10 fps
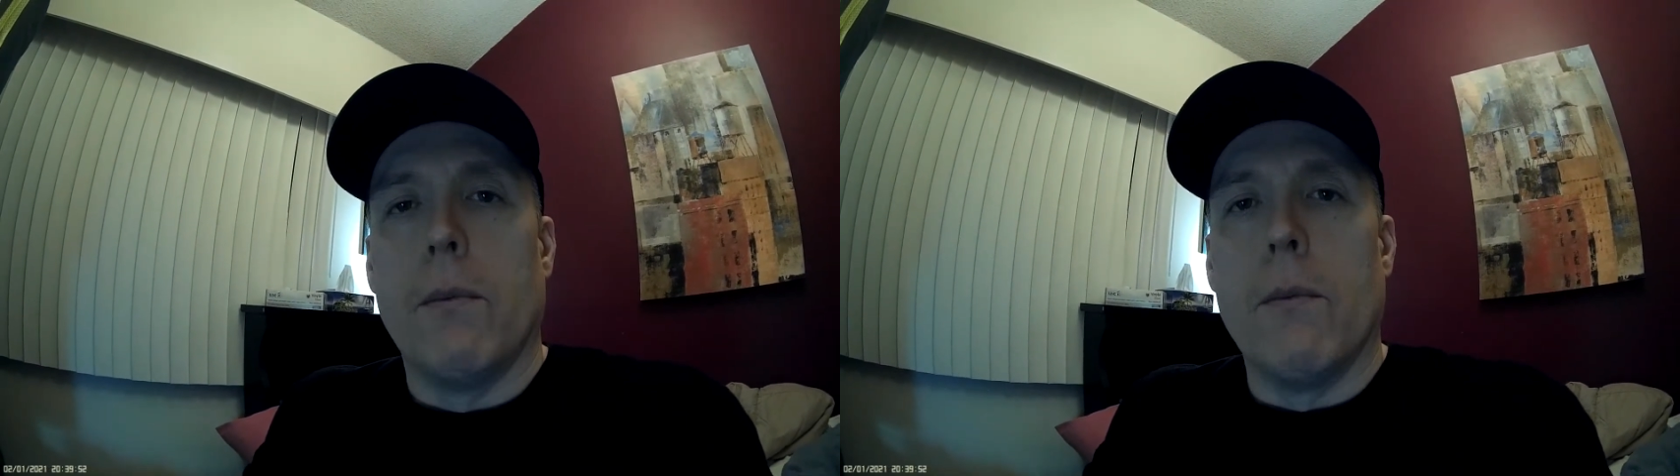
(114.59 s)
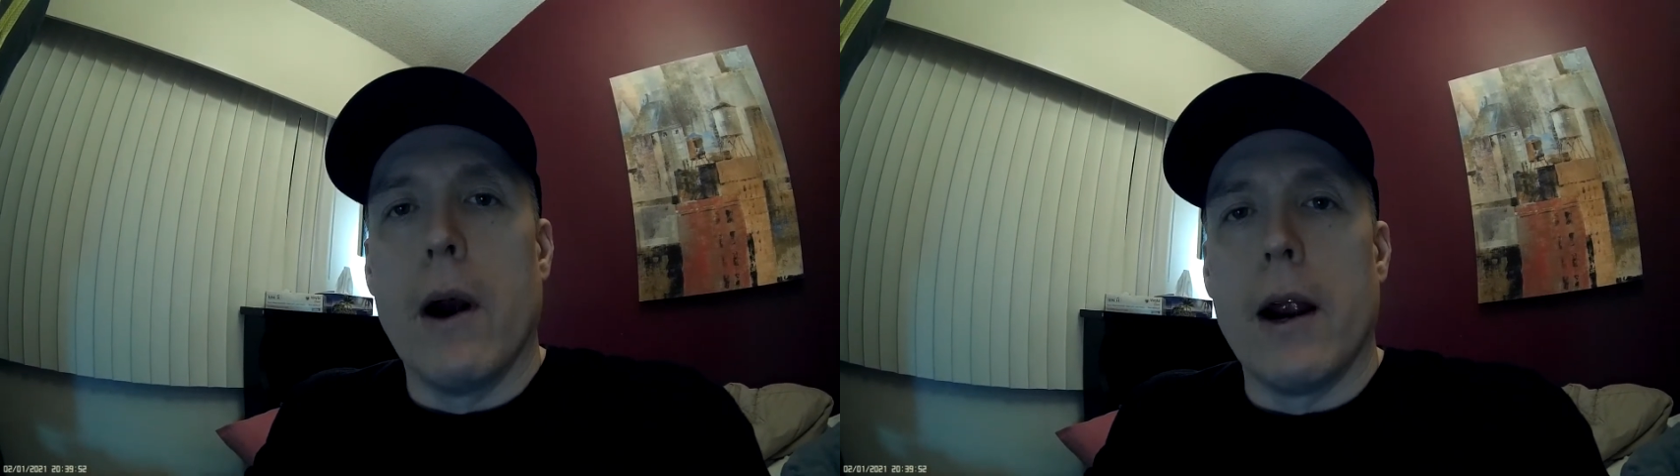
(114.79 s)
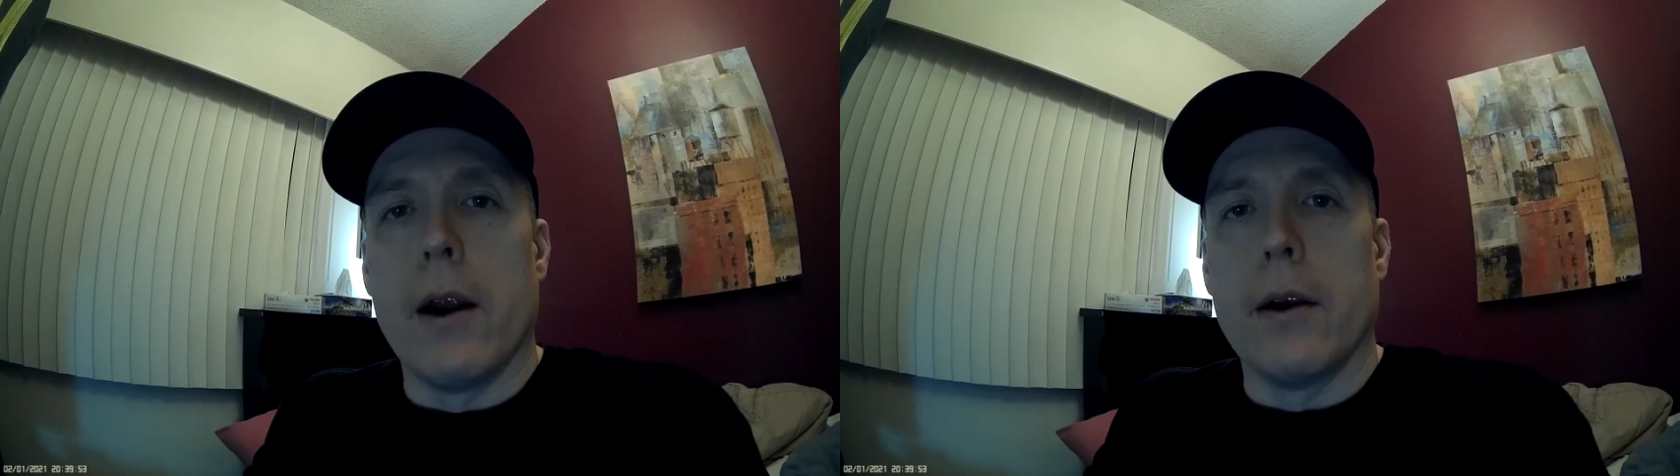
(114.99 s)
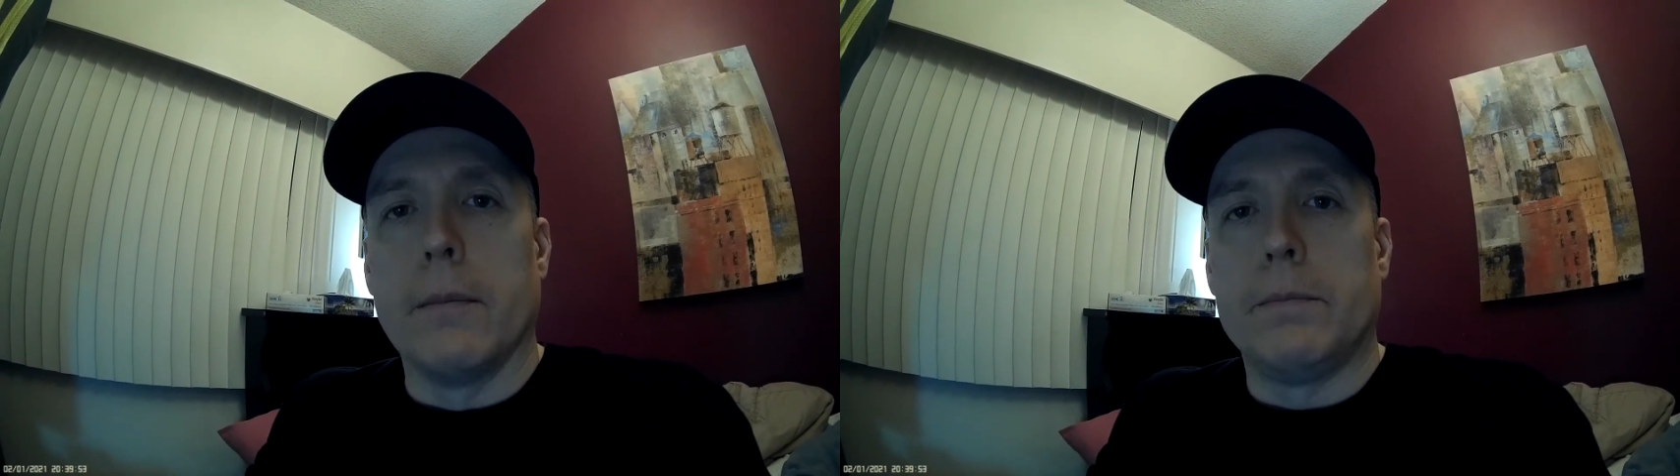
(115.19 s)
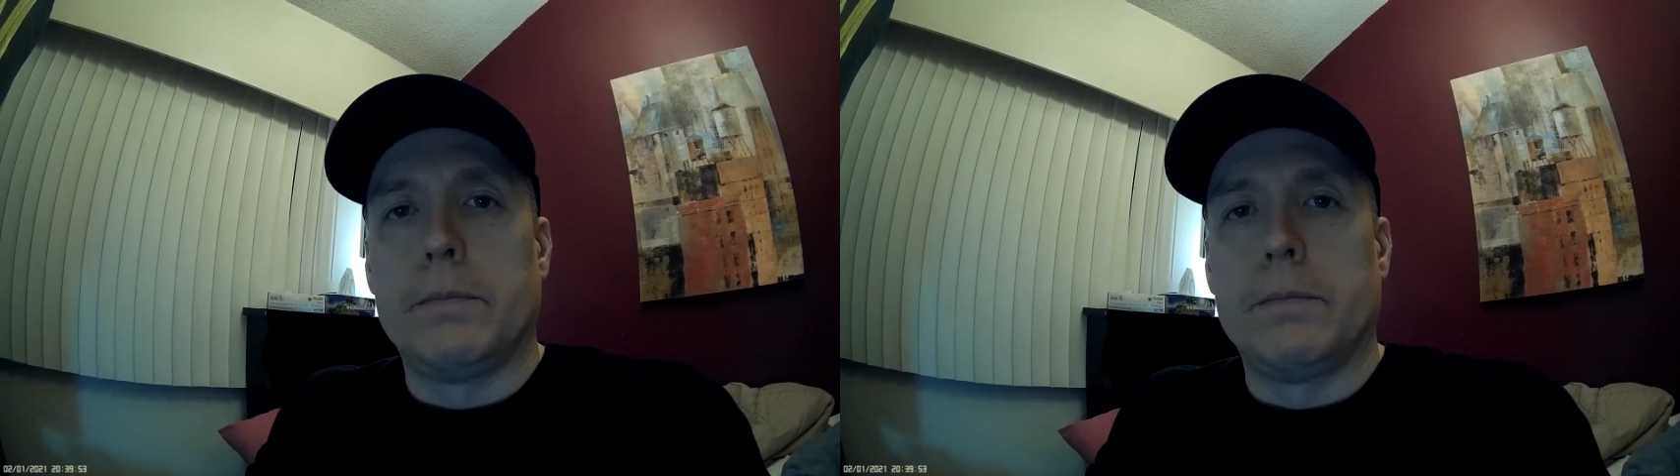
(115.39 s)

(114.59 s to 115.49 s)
where